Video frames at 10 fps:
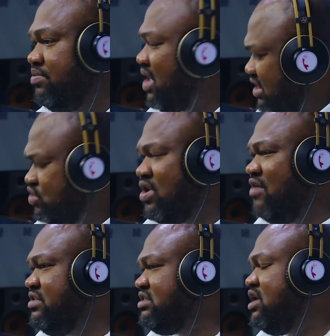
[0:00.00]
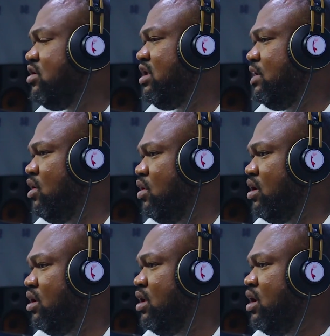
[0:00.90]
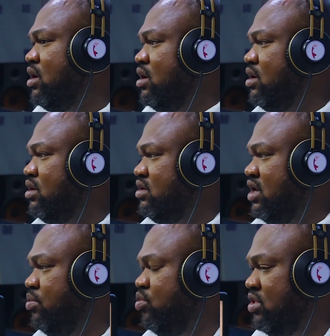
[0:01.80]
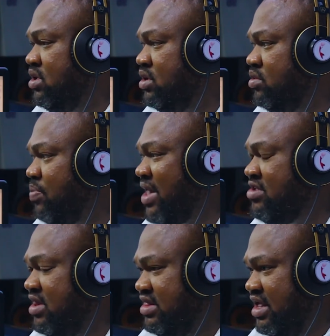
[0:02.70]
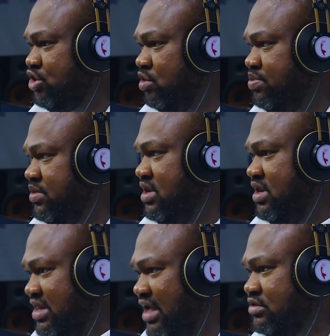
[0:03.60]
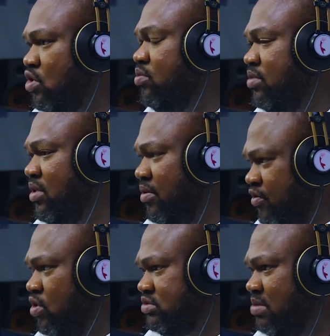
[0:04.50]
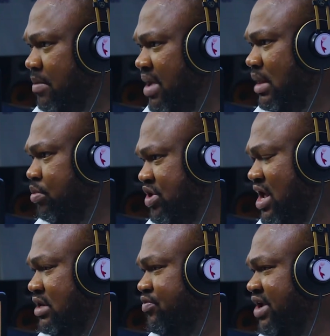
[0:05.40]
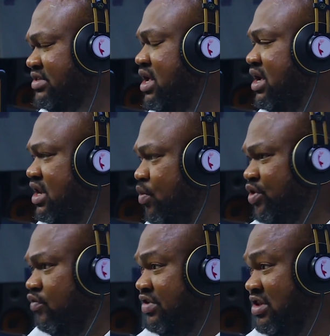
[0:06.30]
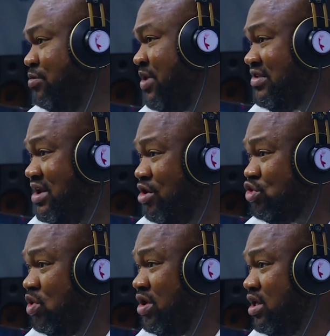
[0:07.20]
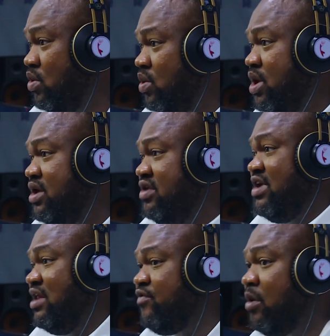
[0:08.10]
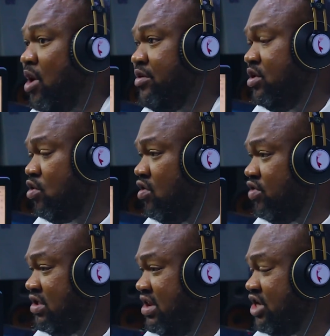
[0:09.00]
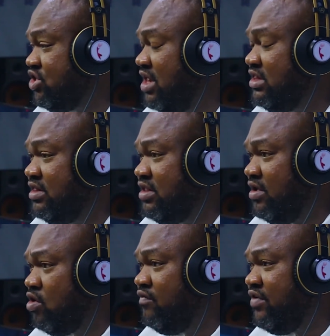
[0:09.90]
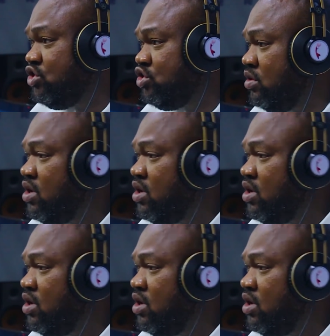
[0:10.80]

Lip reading: And this is what I've been saying all along. The party leadership, the leaders, of course, Mai Malabuni and the rest, they went to visit the president not too long ago. They said in February they conduct a national convention.